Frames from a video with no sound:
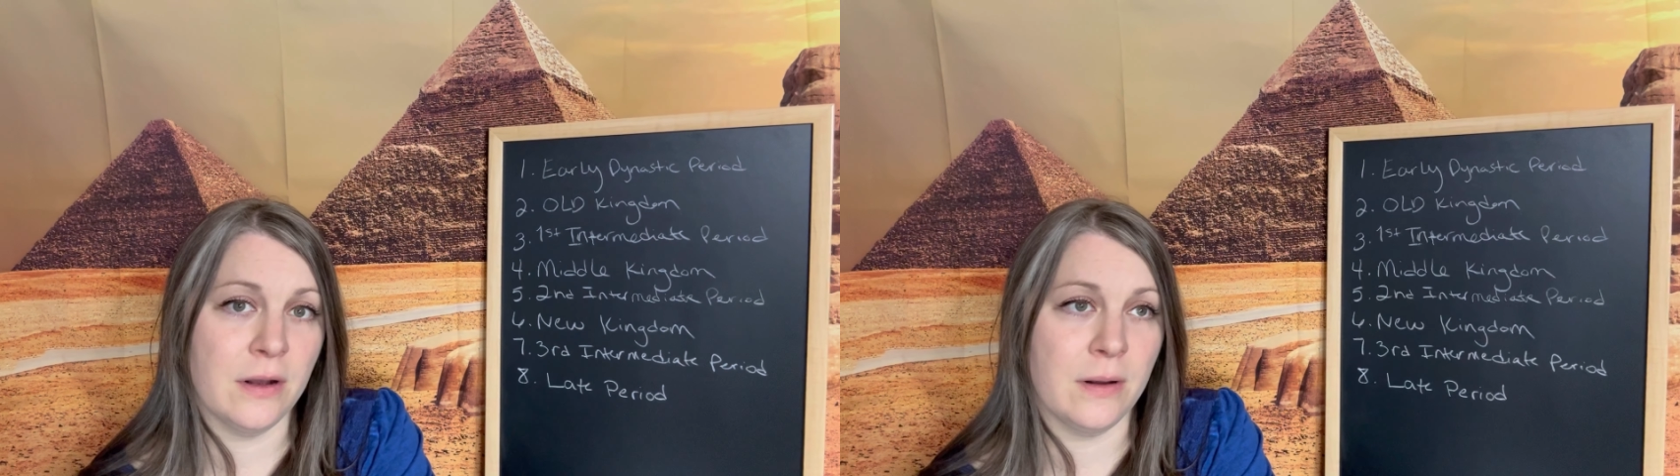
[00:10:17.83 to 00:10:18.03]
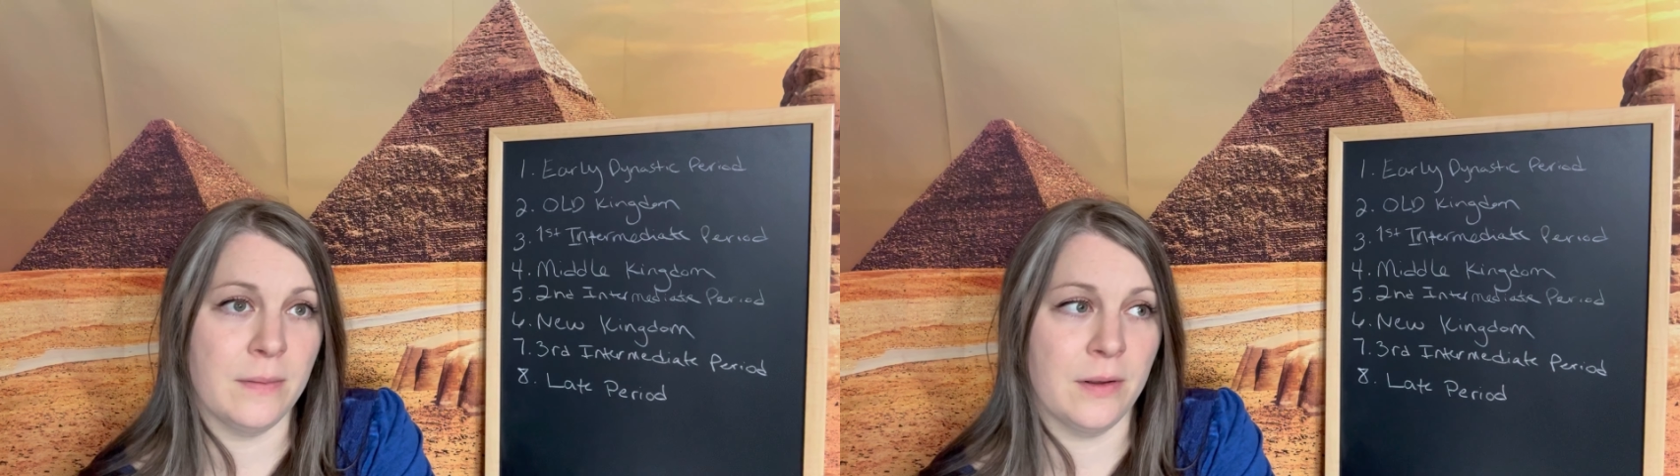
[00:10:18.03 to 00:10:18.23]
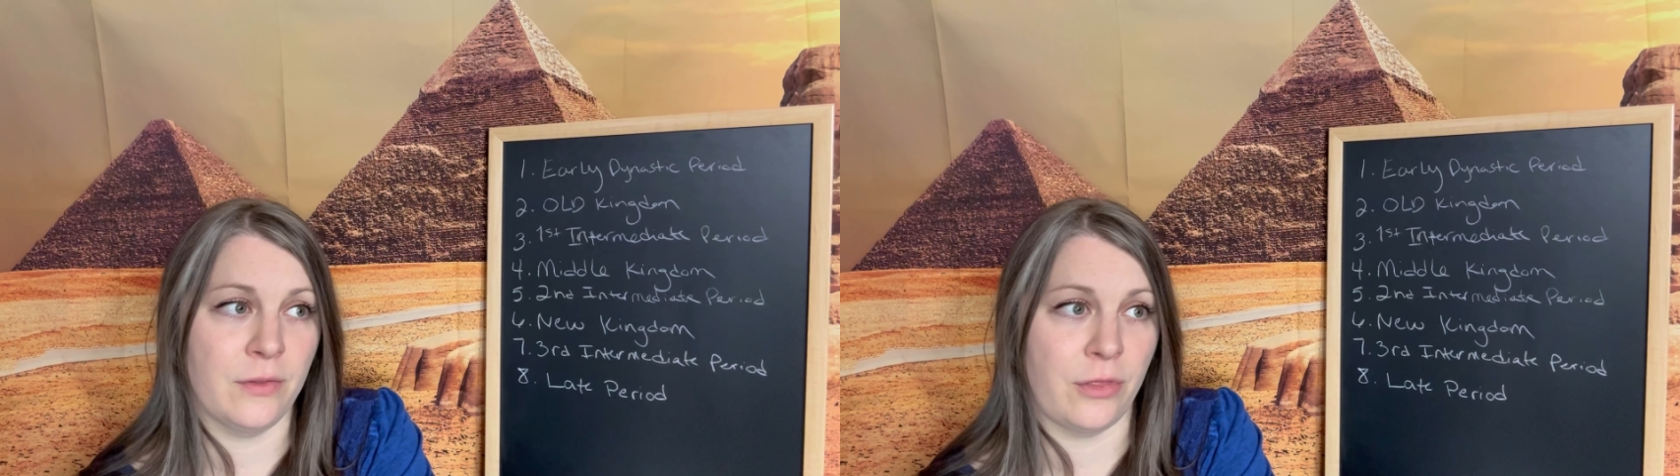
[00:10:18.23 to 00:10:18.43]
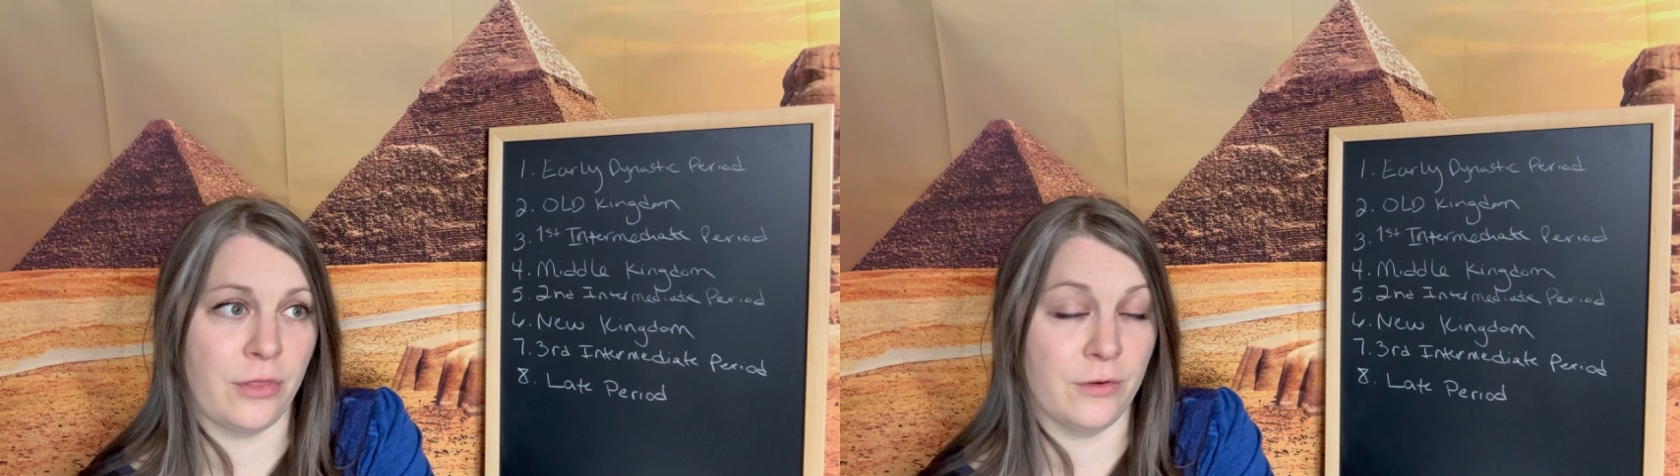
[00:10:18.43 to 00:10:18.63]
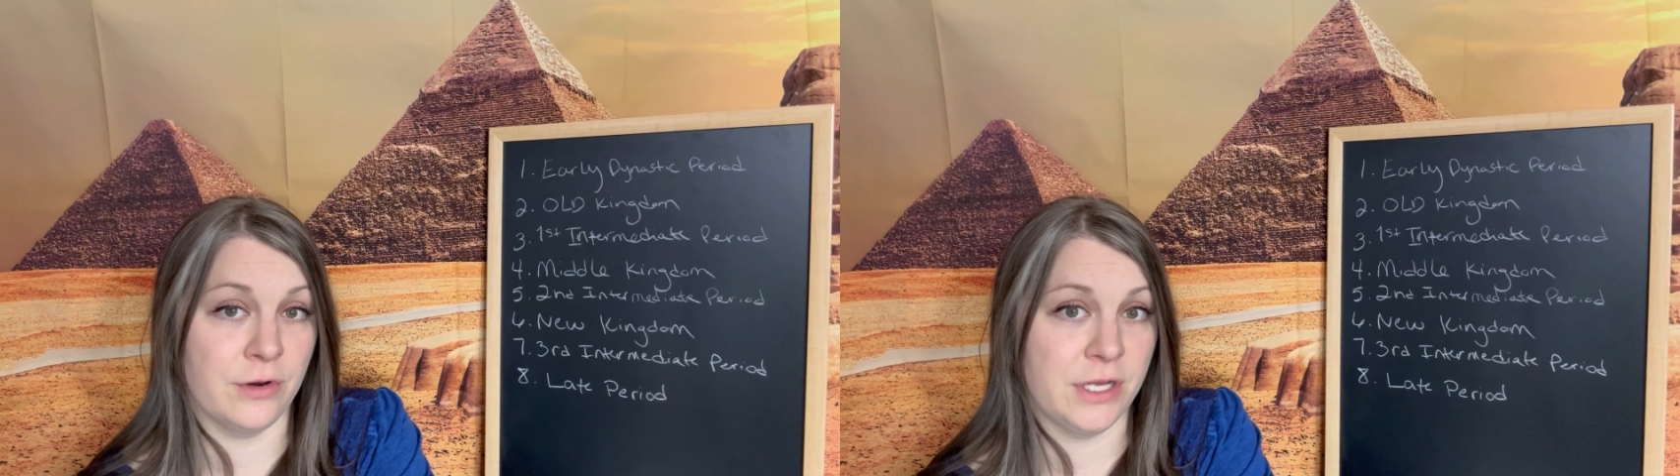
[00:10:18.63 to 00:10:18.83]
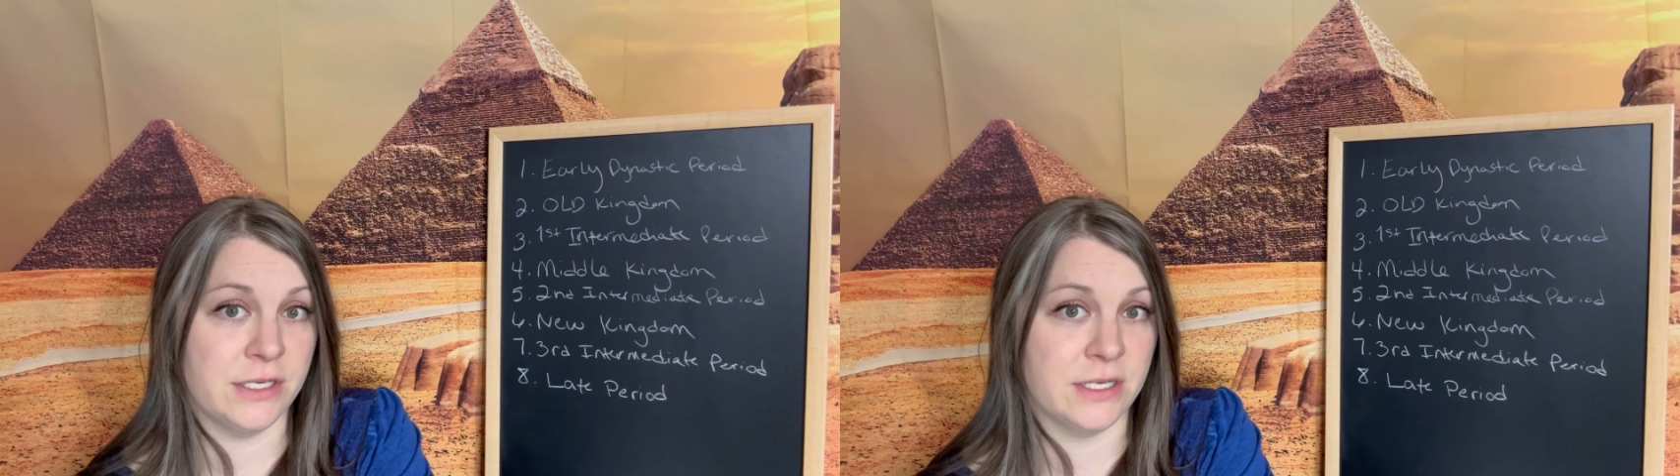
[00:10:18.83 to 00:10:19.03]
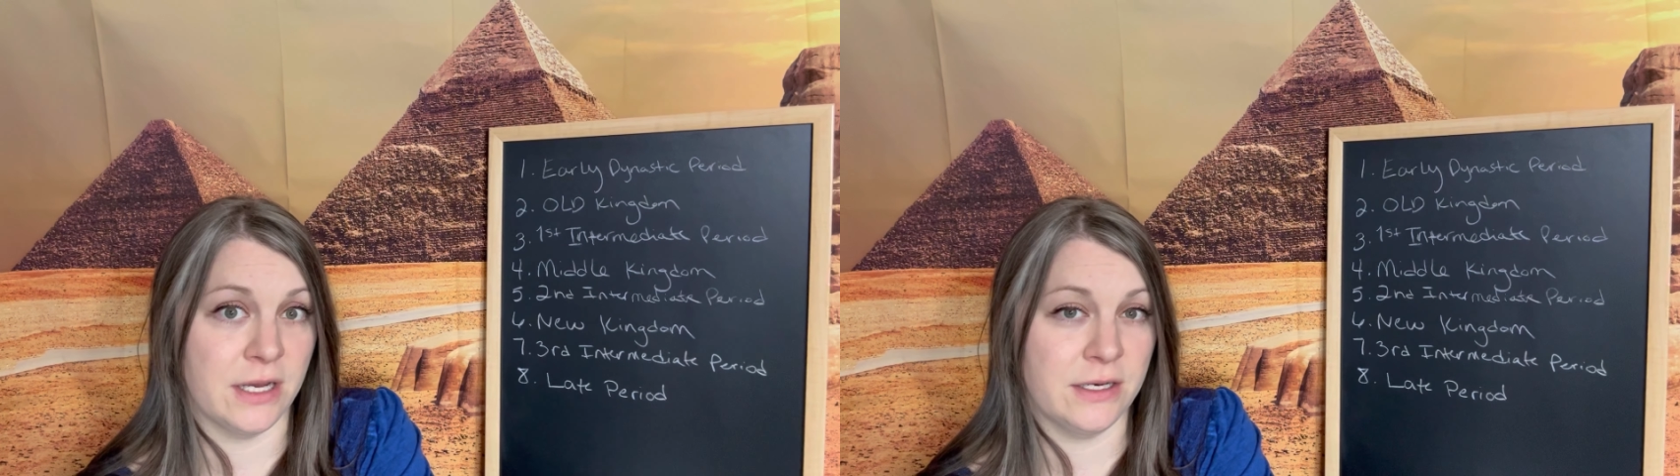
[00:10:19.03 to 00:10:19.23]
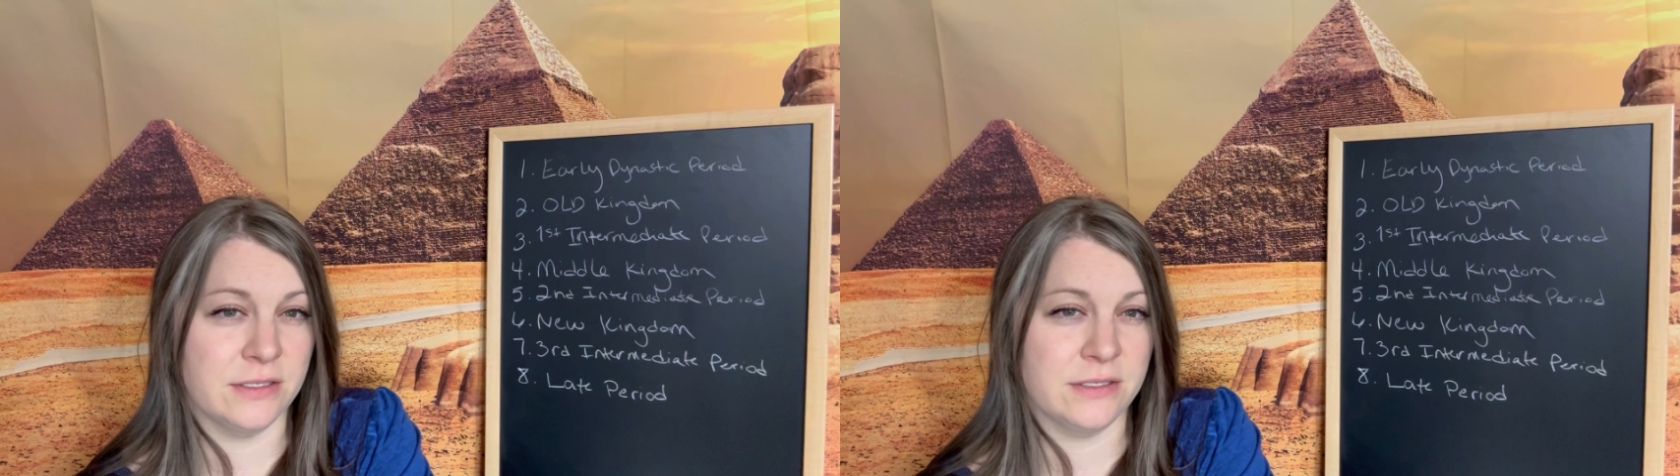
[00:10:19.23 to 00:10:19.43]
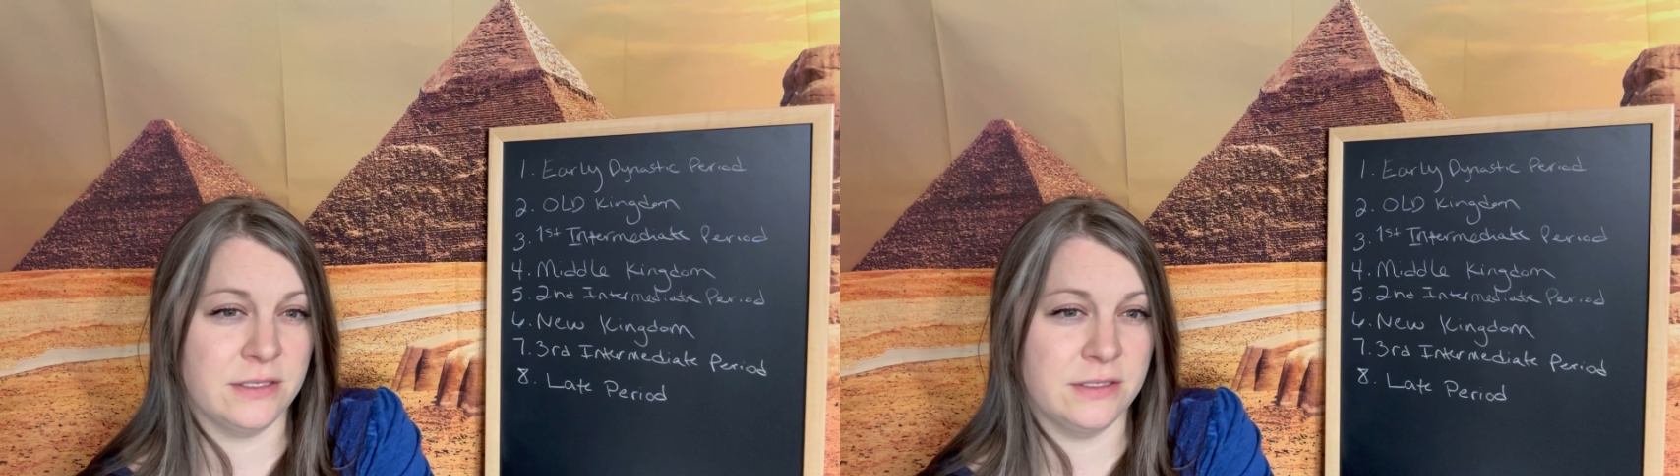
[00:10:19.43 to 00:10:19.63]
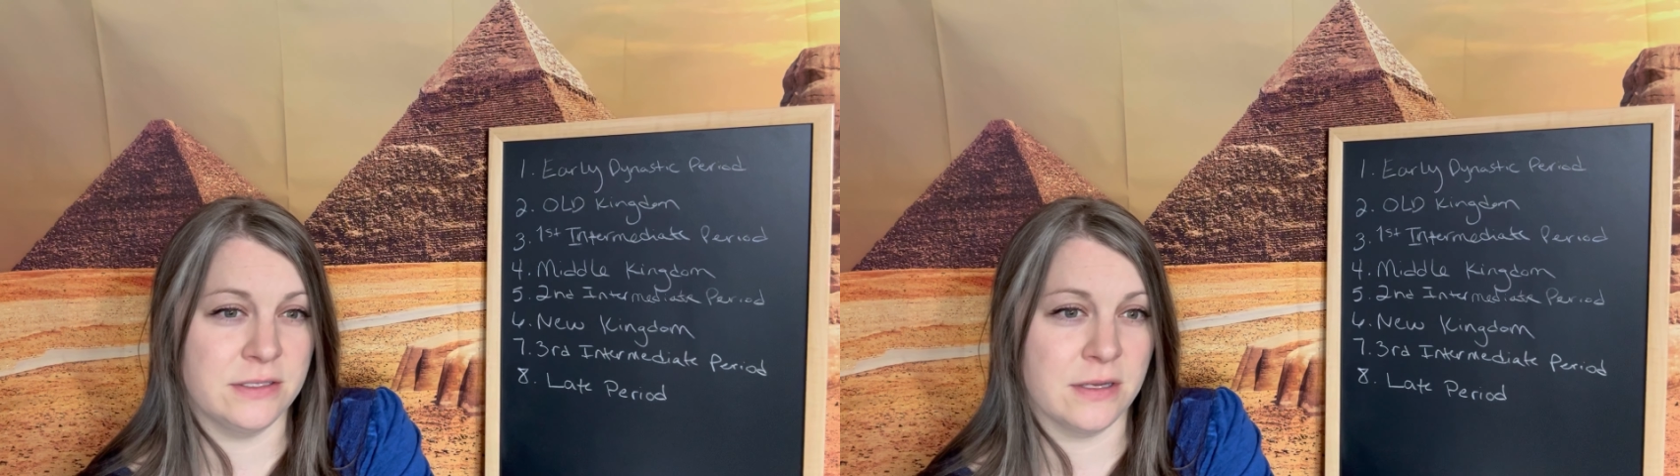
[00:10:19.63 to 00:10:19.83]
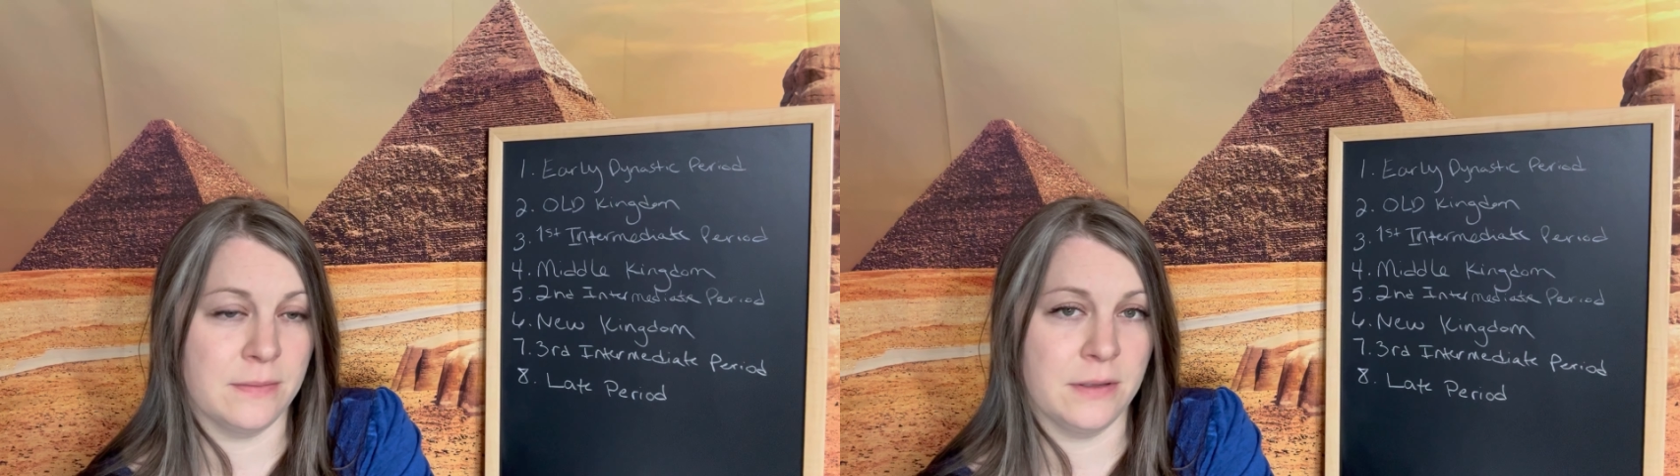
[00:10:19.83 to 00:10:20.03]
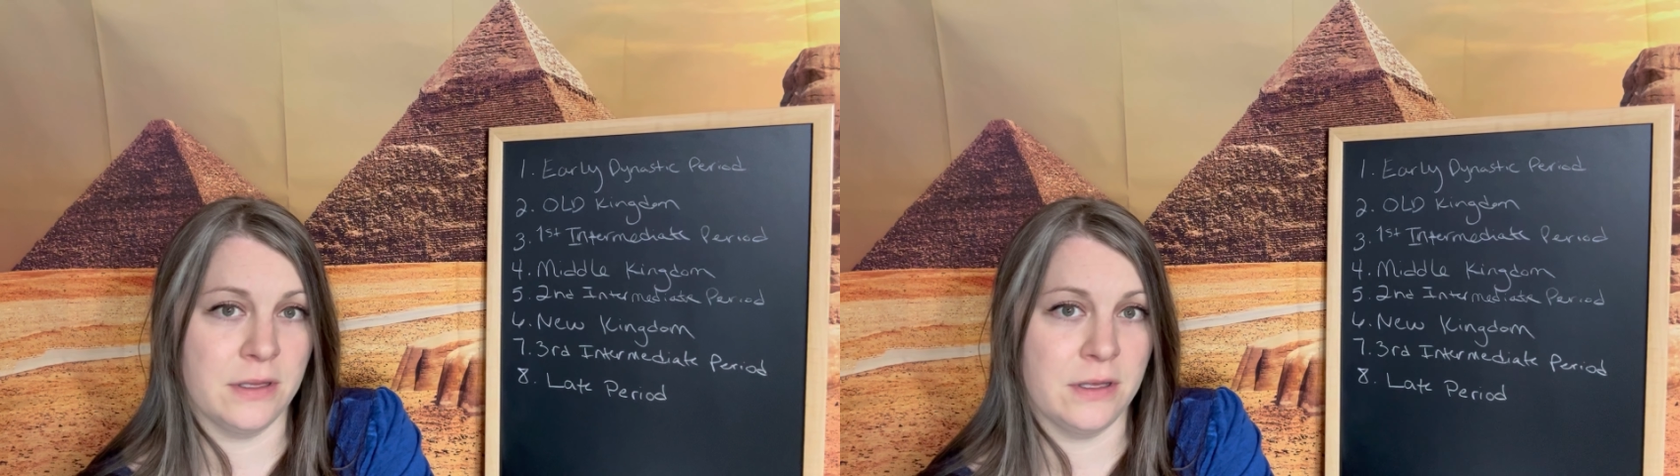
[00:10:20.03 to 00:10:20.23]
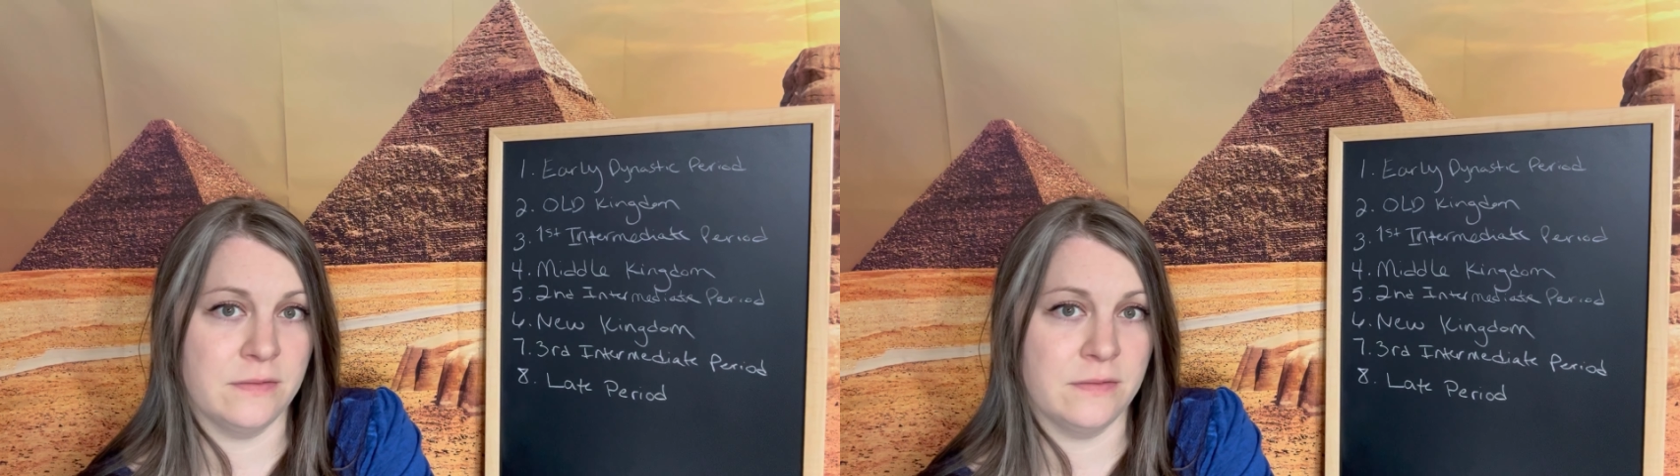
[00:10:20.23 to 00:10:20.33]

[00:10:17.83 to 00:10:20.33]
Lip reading: about 30 dynasties, I believe,